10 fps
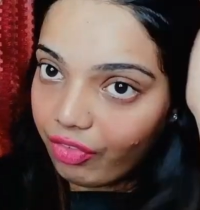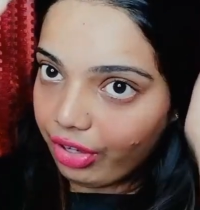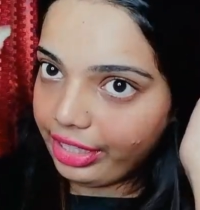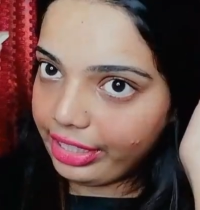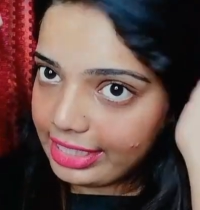
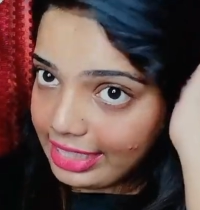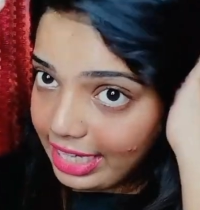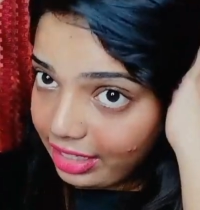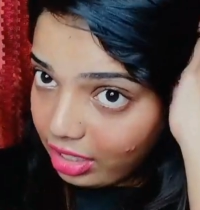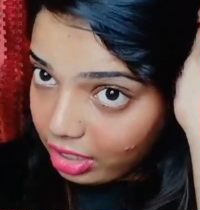It is
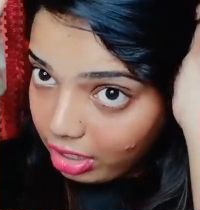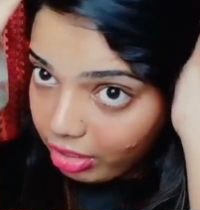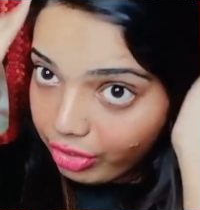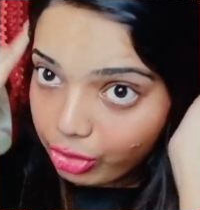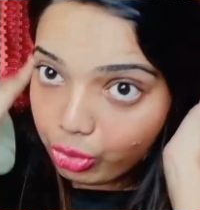like a
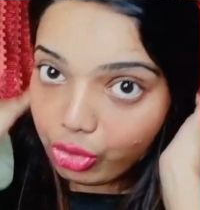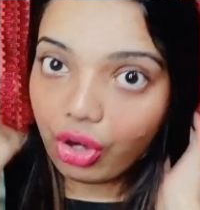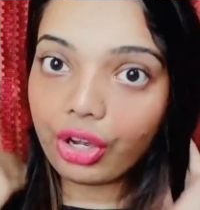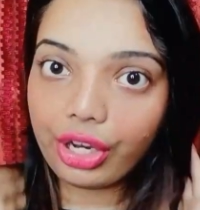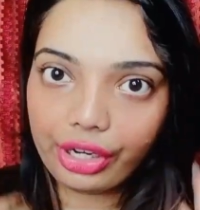cover to your
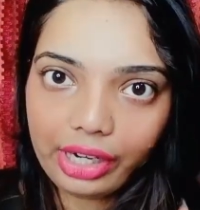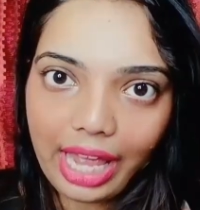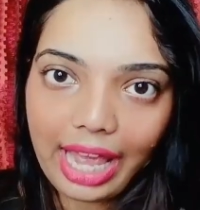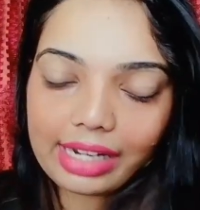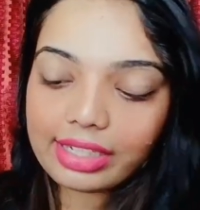hair
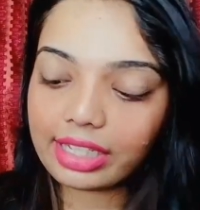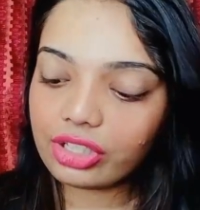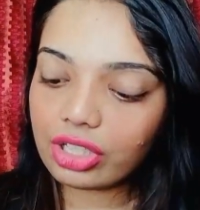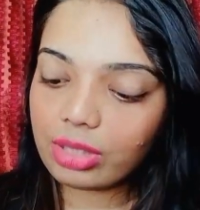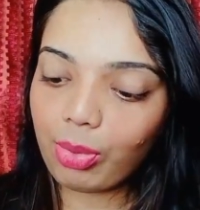and it
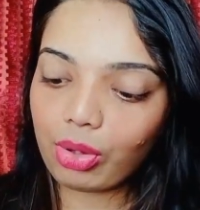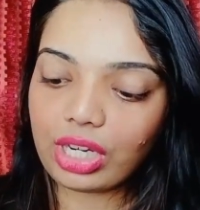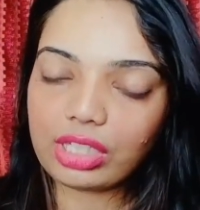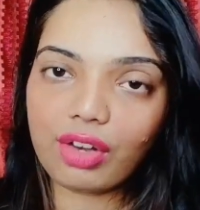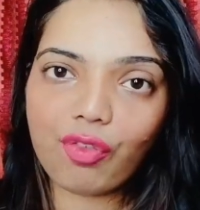just
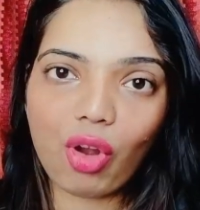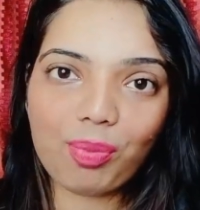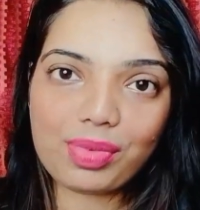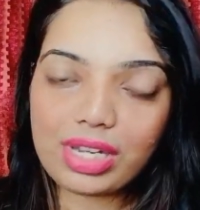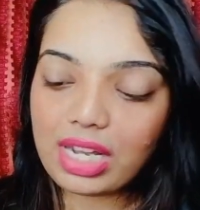protect it
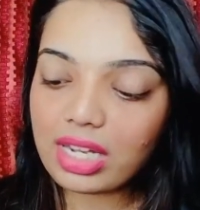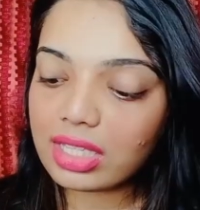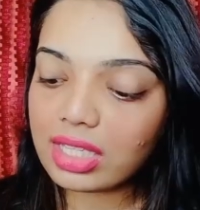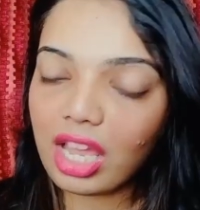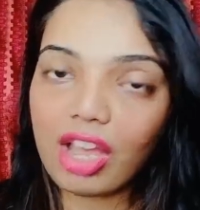from
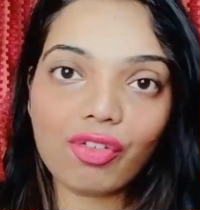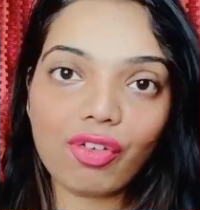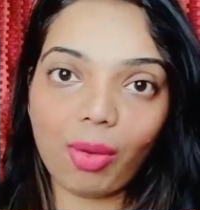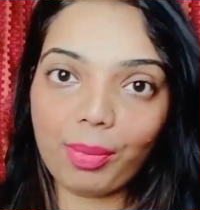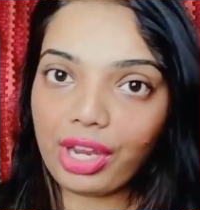dust,
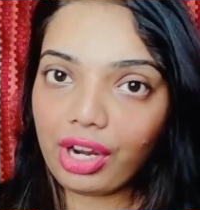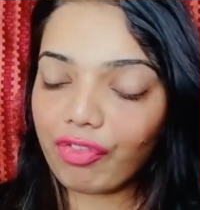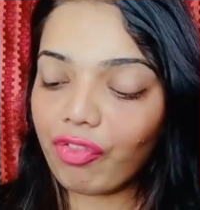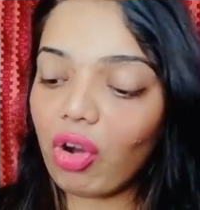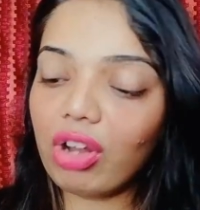from hair
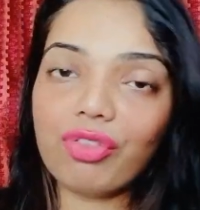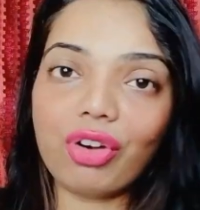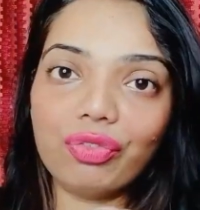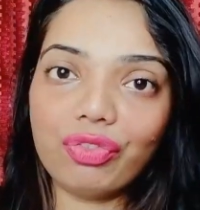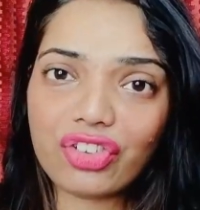fall,
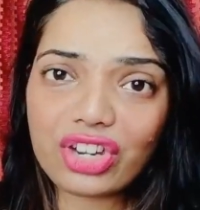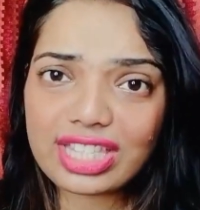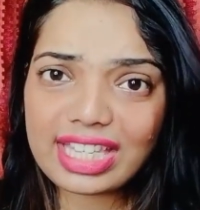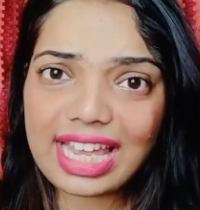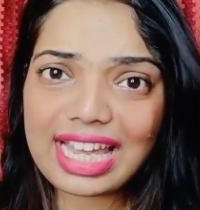from
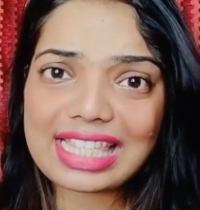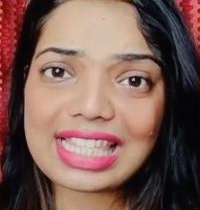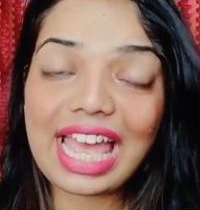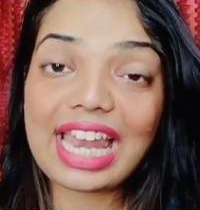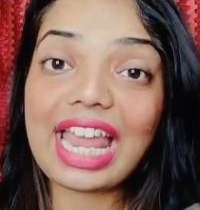frizziness
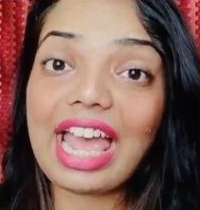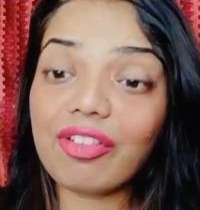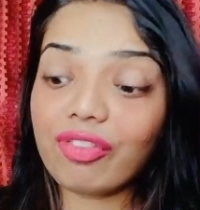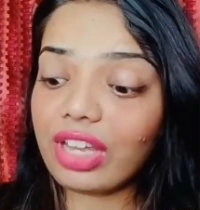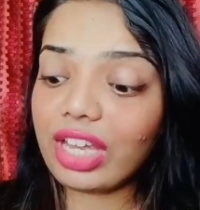and
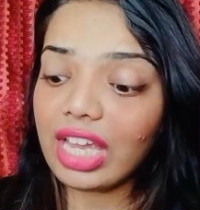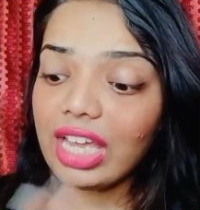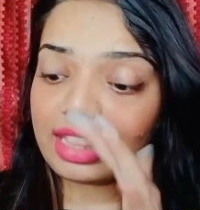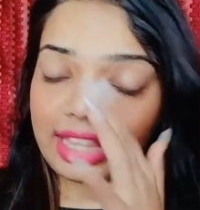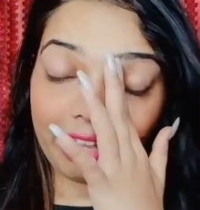
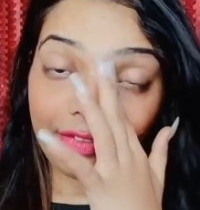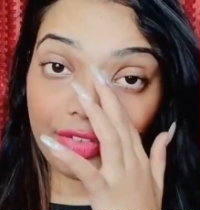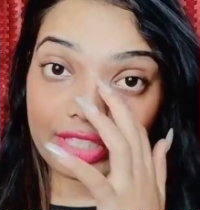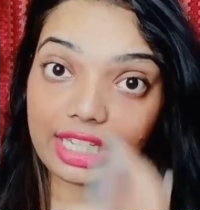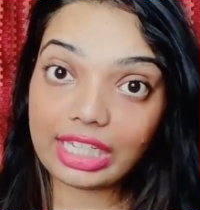everything
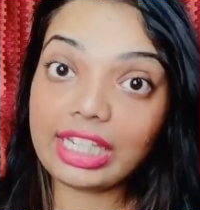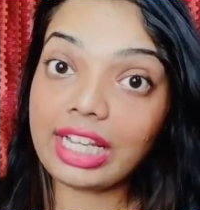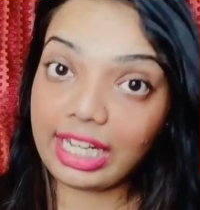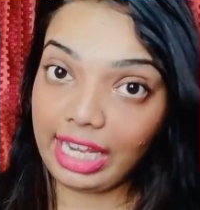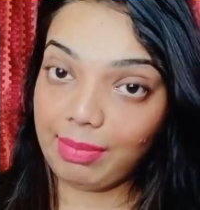which it
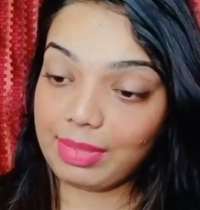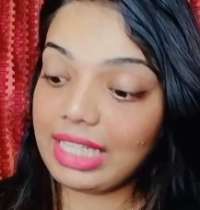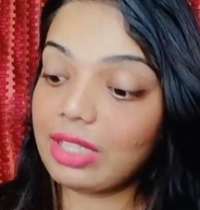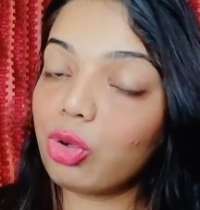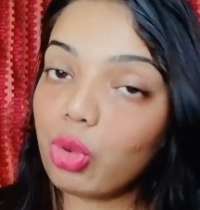claims.
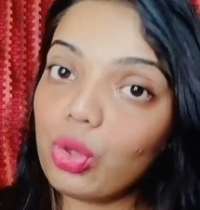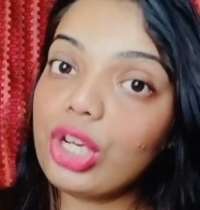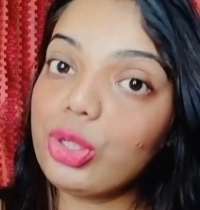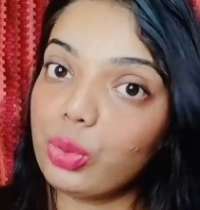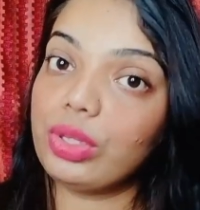It truly
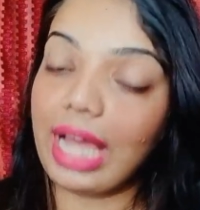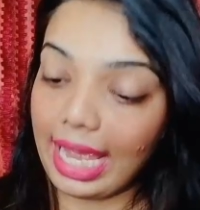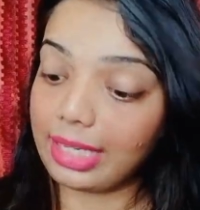do that.